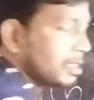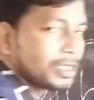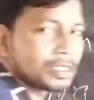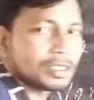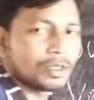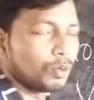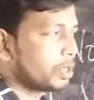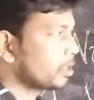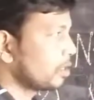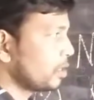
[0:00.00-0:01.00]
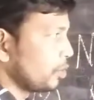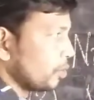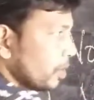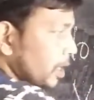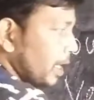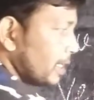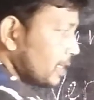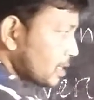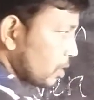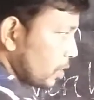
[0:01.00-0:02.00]
This is the word continue.
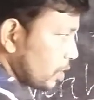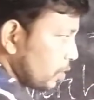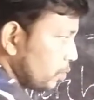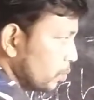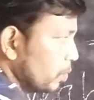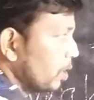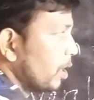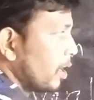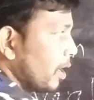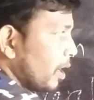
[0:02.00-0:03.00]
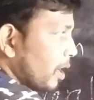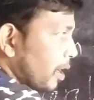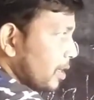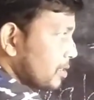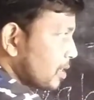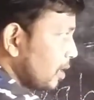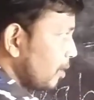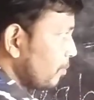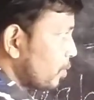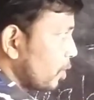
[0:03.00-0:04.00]
This continue has
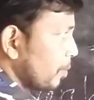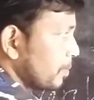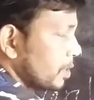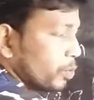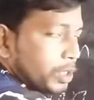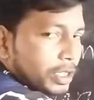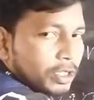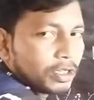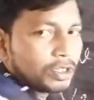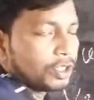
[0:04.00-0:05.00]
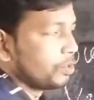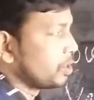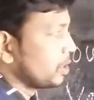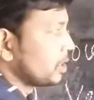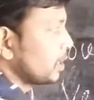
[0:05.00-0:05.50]
come from the word continuity.